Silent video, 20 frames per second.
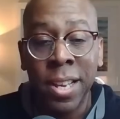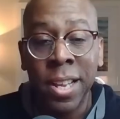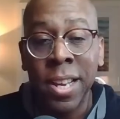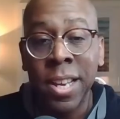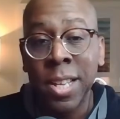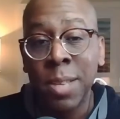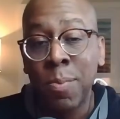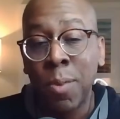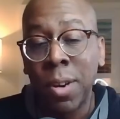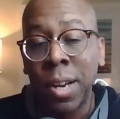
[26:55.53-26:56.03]
It
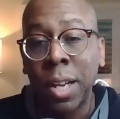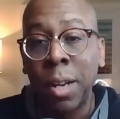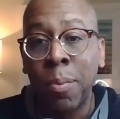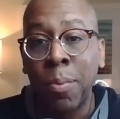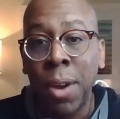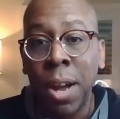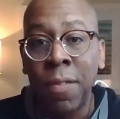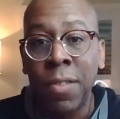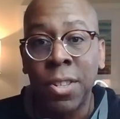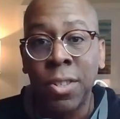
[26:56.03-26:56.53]
is more like a
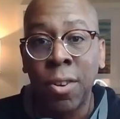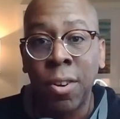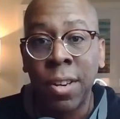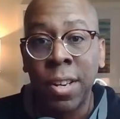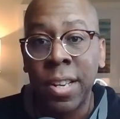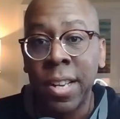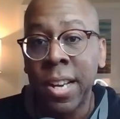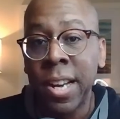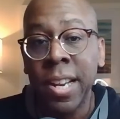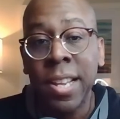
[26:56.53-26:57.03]
private charter
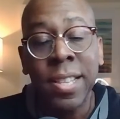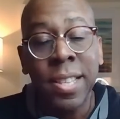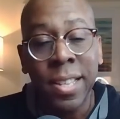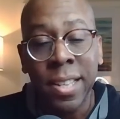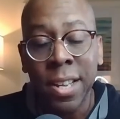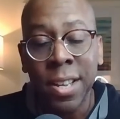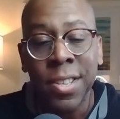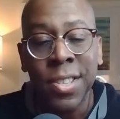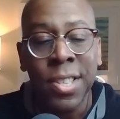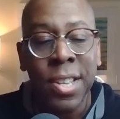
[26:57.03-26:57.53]
than anything
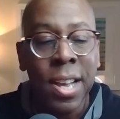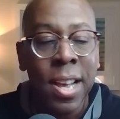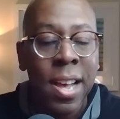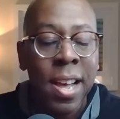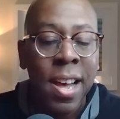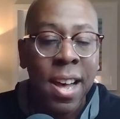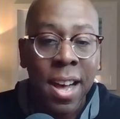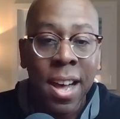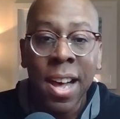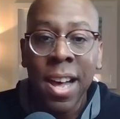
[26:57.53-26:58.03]
else.
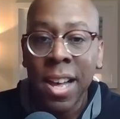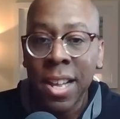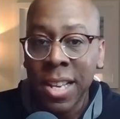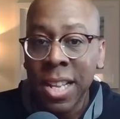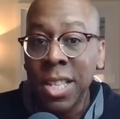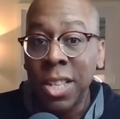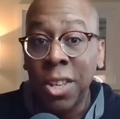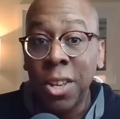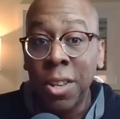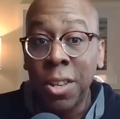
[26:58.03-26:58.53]

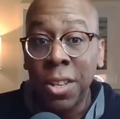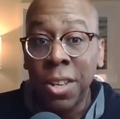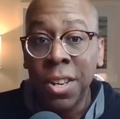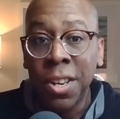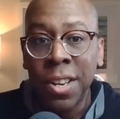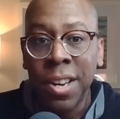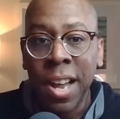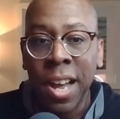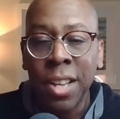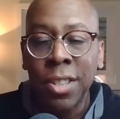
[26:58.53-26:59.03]
That's a good
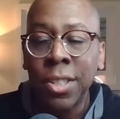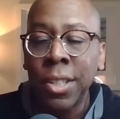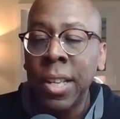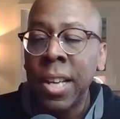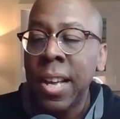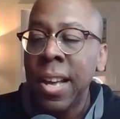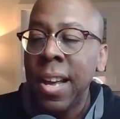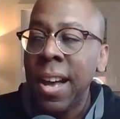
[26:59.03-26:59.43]
analogy.